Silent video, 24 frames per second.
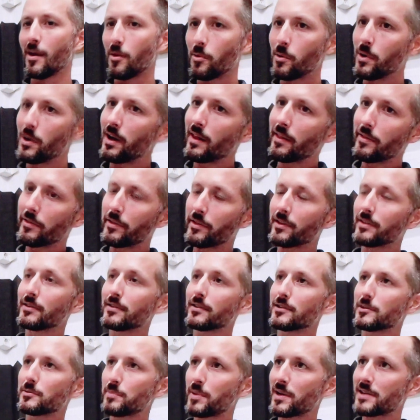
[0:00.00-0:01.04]
Well, the
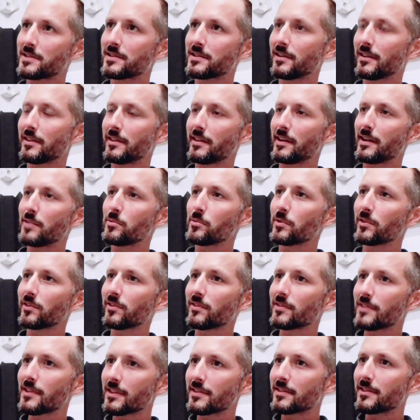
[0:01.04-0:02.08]
special thing was
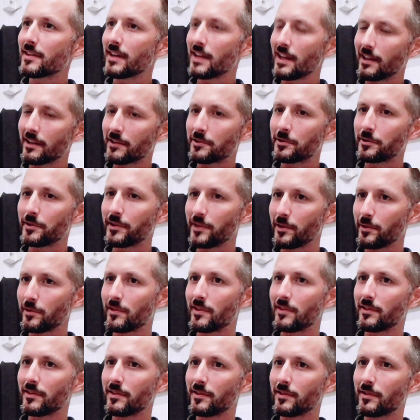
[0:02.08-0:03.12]
that they introduced
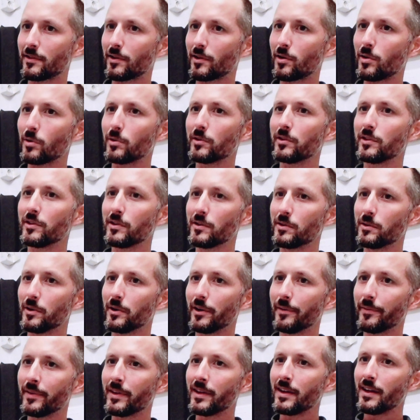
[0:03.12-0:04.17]
this whole
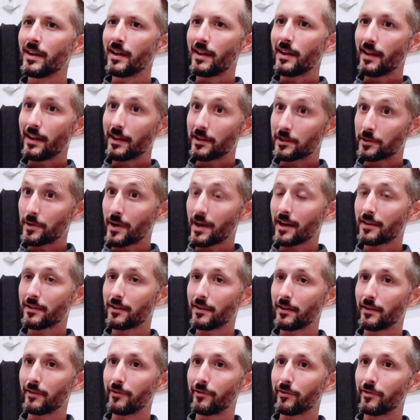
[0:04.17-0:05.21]
new
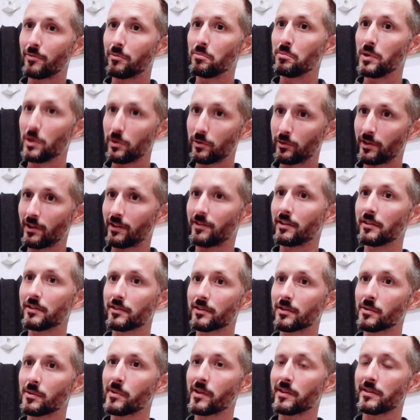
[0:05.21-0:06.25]
interactive music
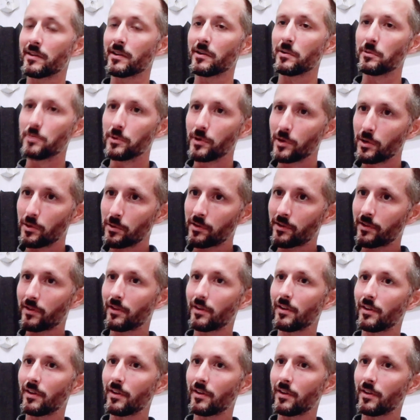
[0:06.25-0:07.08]
system that they wrote